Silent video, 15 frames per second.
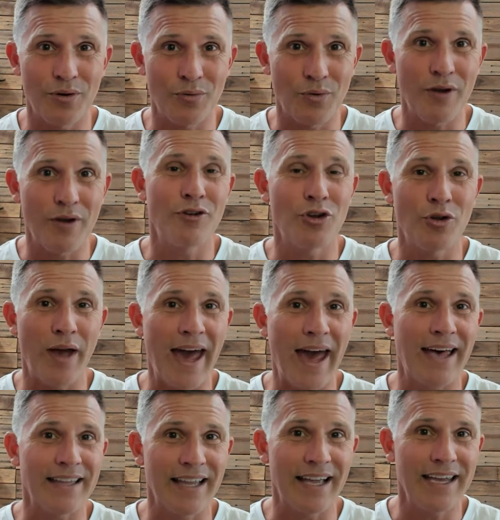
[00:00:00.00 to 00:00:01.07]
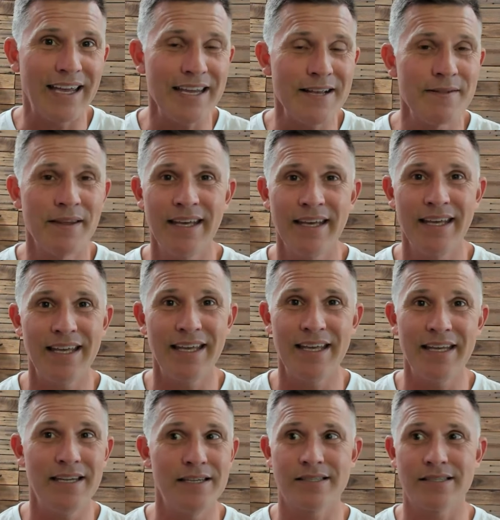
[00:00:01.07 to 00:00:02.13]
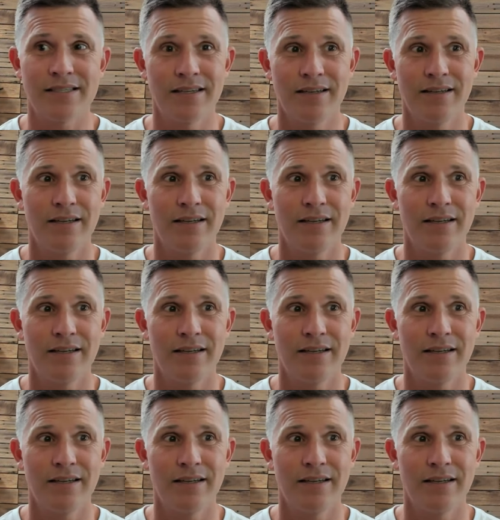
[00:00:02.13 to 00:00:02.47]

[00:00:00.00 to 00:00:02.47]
revenue outlay is